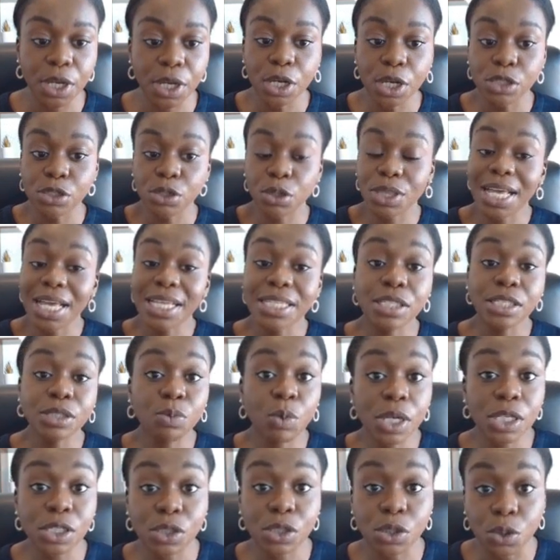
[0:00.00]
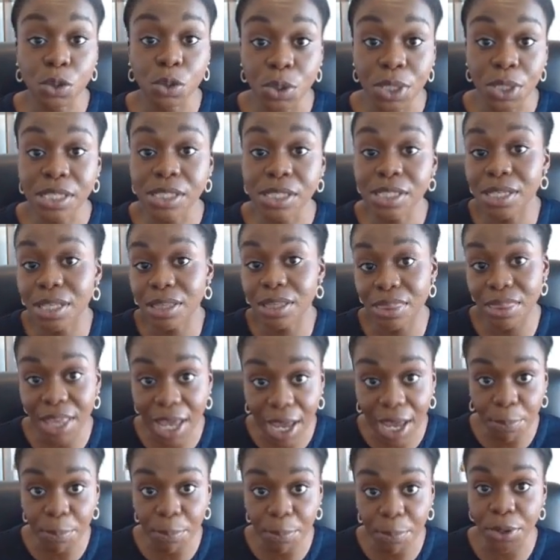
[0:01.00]
So that's what's unique to
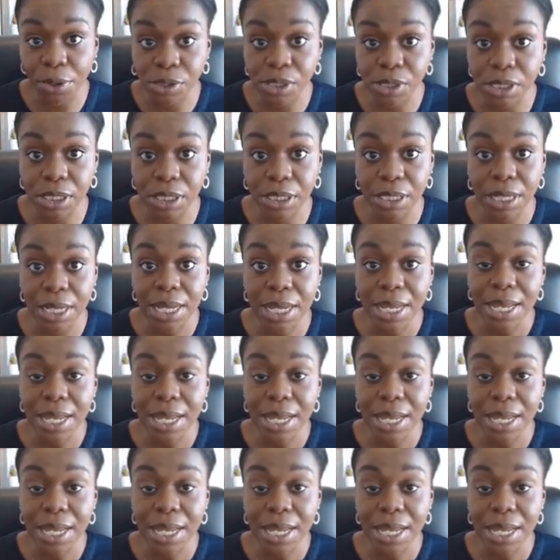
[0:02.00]
that person.